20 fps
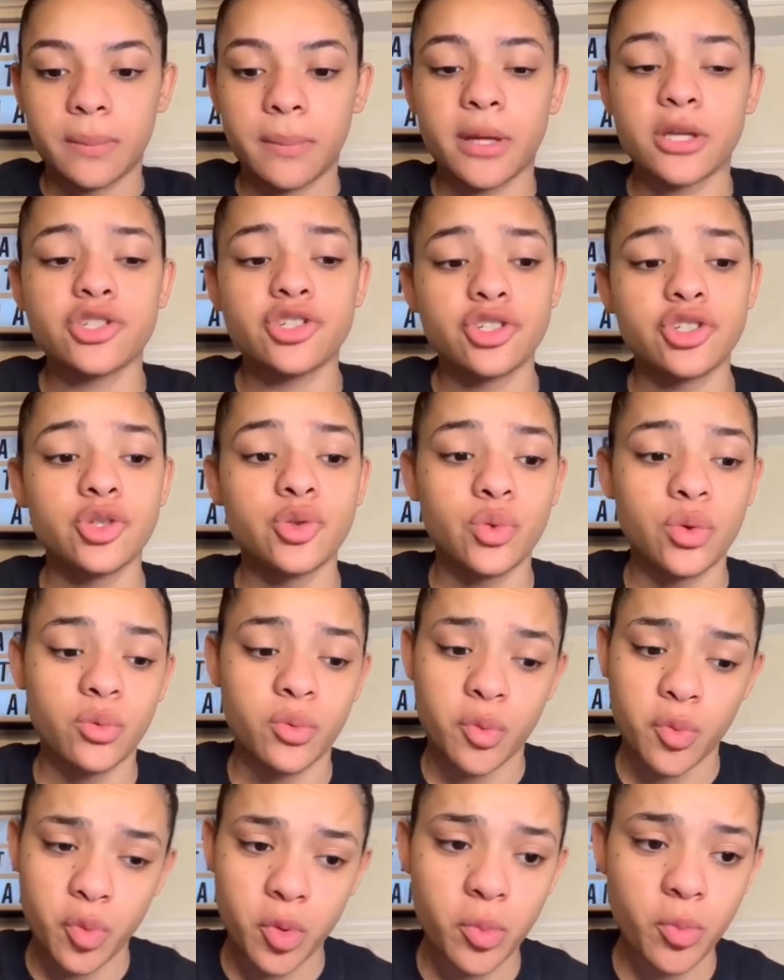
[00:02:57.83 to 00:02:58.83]
you do
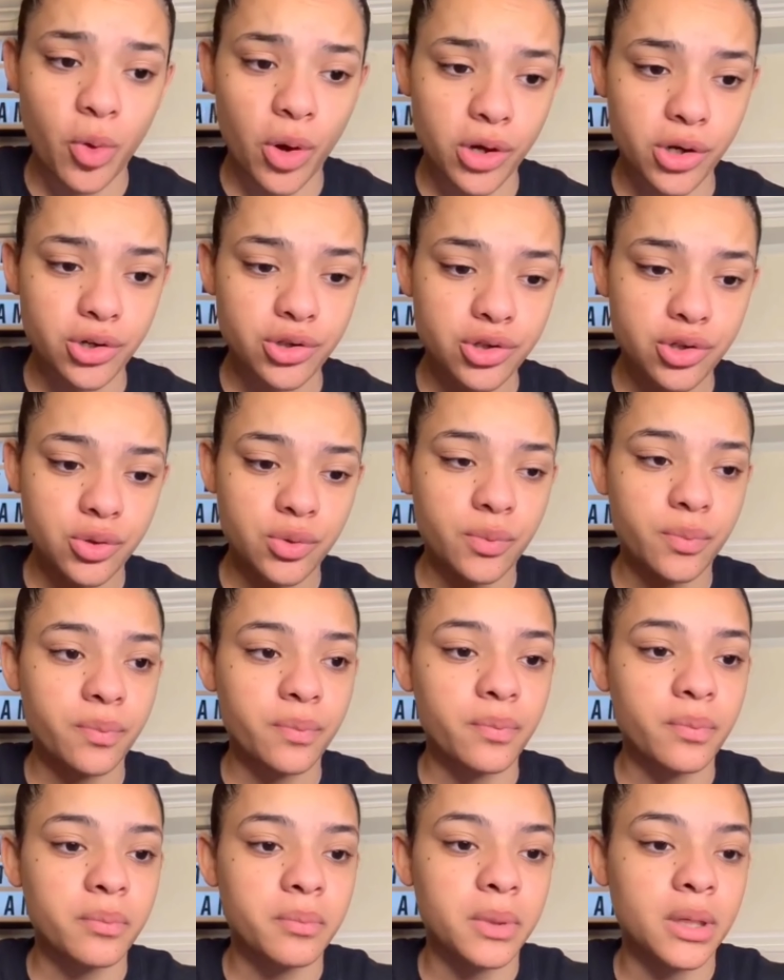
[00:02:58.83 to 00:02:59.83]
it with warm water too,
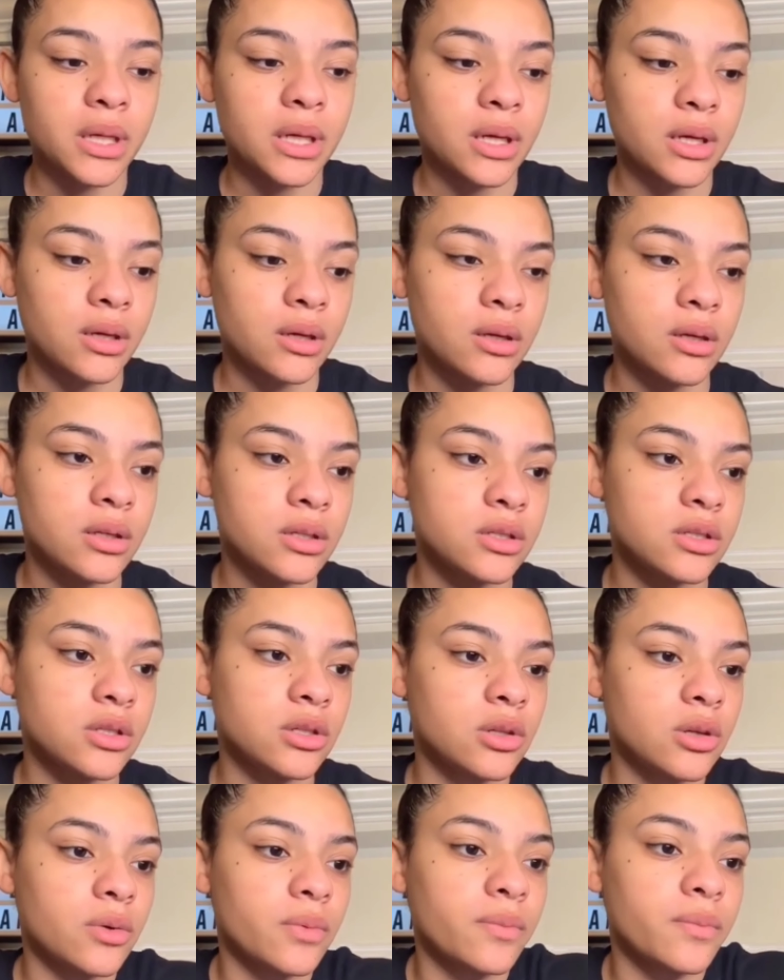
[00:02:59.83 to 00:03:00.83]
because